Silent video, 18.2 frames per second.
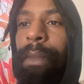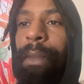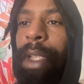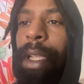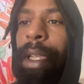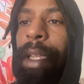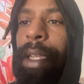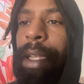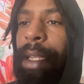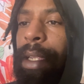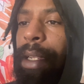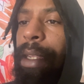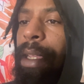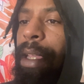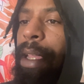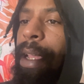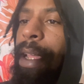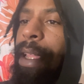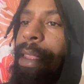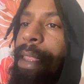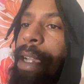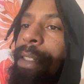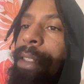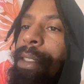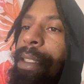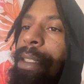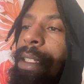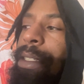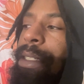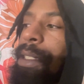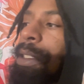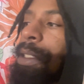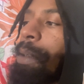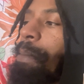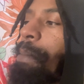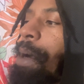And that just leads us
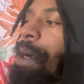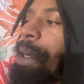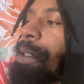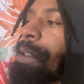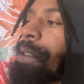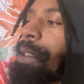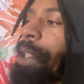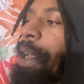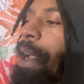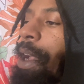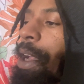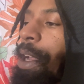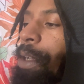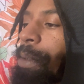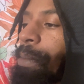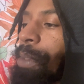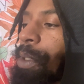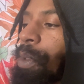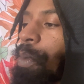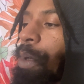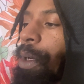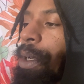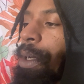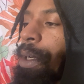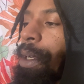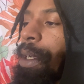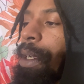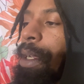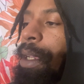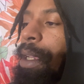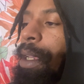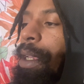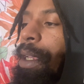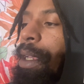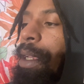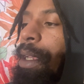to modern times where,
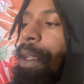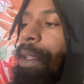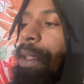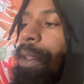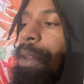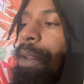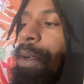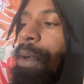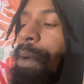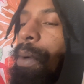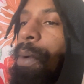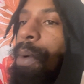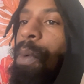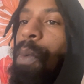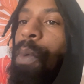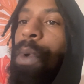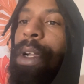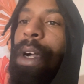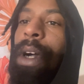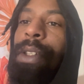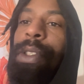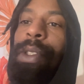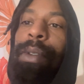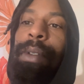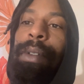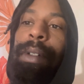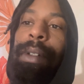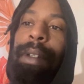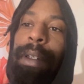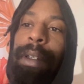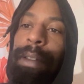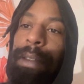we also